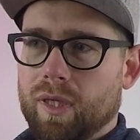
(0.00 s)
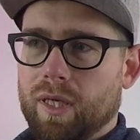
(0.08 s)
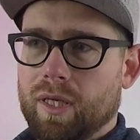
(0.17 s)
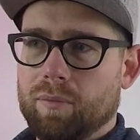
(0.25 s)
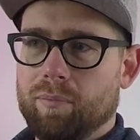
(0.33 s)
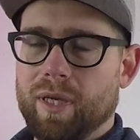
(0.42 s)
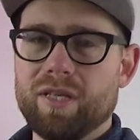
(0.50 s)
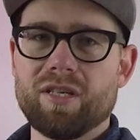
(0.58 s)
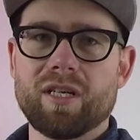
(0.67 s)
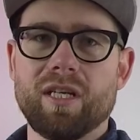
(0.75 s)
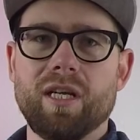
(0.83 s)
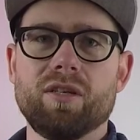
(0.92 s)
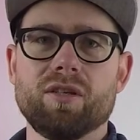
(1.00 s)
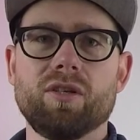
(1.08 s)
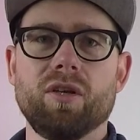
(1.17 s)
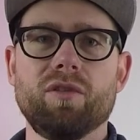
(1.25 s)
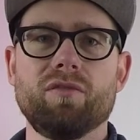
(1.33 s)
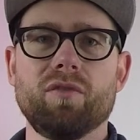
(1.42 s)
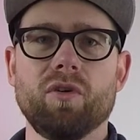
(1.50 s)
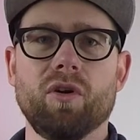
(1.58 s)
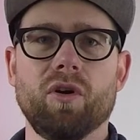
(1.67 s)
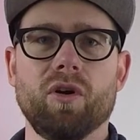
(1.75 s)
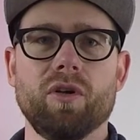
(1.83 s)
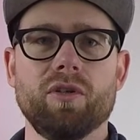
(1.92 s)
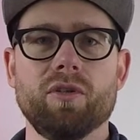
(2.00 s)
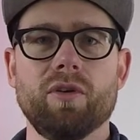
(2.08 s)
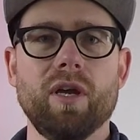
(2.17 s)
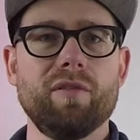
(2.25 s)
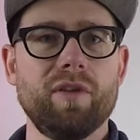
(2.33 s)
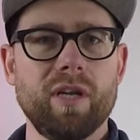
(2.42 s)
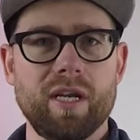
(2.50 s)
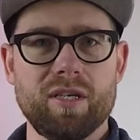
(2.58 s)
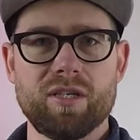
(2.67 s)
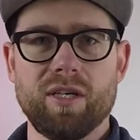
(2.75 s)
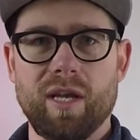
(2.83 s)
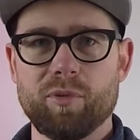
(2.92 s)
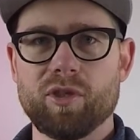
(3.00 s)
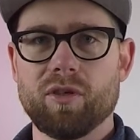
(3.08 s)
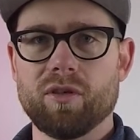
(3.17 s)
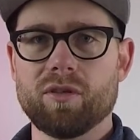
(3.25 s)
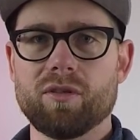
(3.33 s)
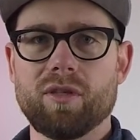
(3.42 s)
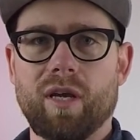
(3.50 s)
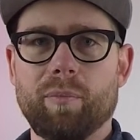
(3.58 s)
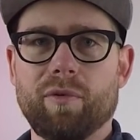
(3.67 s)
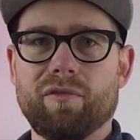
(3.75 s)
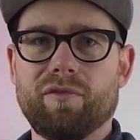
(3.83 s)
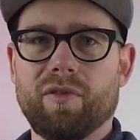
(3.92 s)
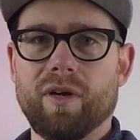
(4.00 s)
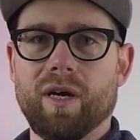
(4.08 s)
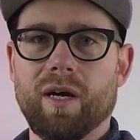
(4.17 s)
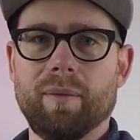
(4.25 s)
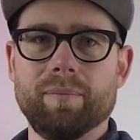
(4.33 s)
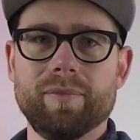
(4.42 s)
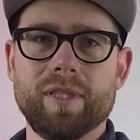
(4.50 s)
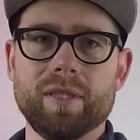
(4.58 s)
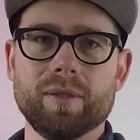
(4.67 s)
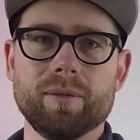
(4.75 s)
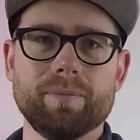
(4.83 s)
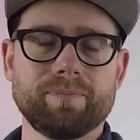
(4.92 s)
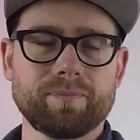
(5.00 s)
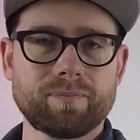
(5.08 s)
It basically is good for your everyday snapshot type of deal.